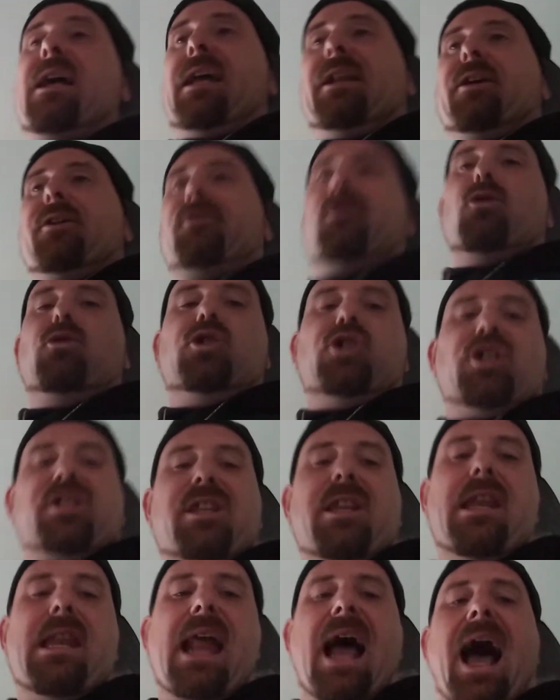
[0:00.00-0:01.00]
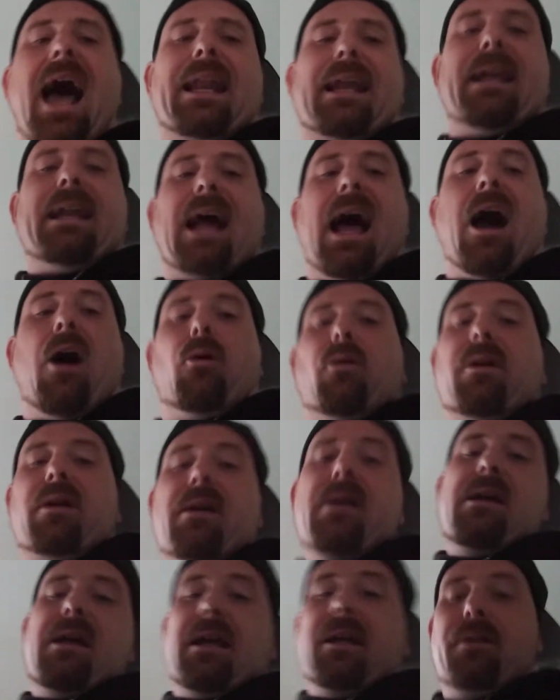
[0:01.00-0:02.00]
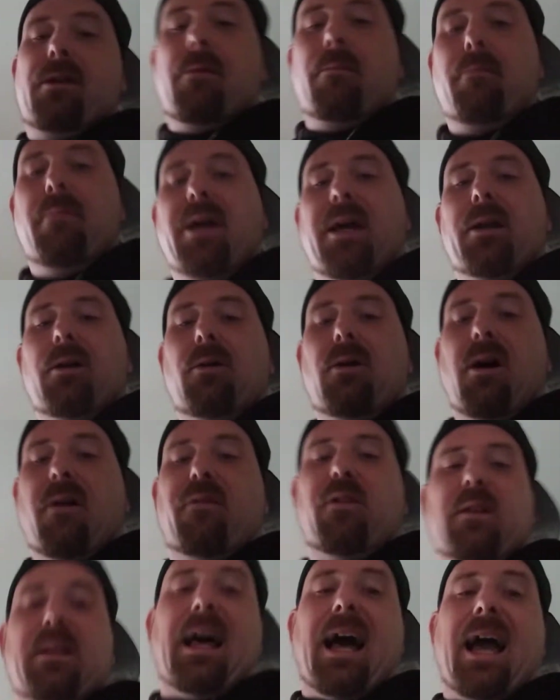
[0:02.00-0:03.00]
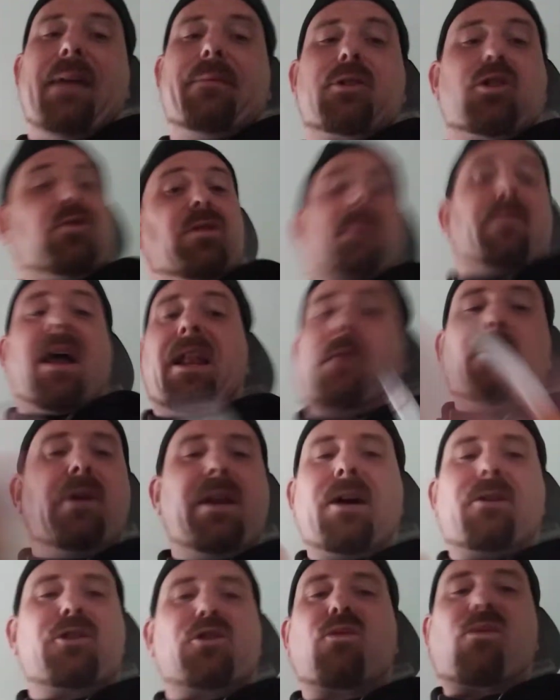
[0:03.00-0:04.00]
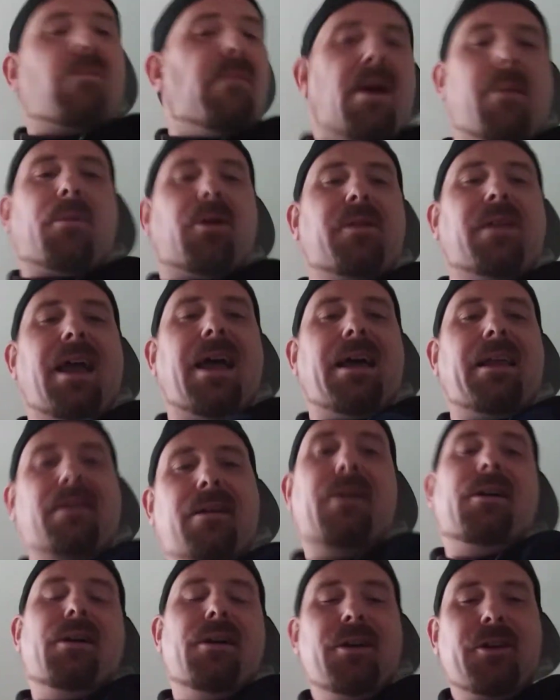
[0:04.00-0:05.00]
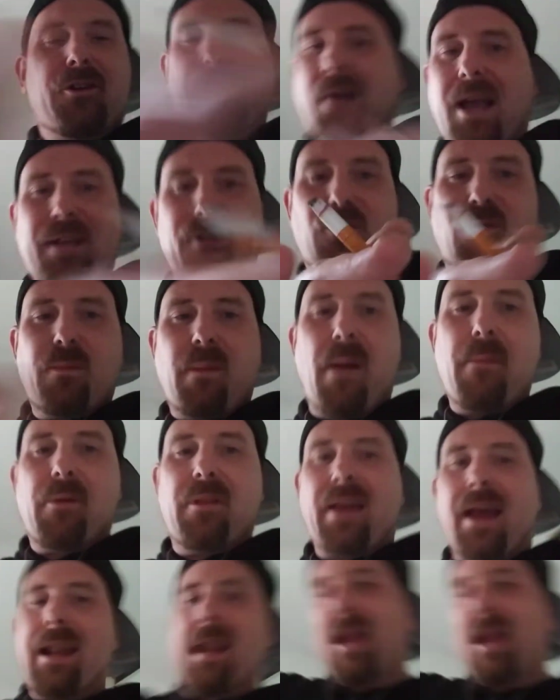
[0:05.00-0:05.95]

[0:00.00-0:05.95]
And the dude just nodded out in the middle of a live stream. Anyone else remember that? You guys remember that?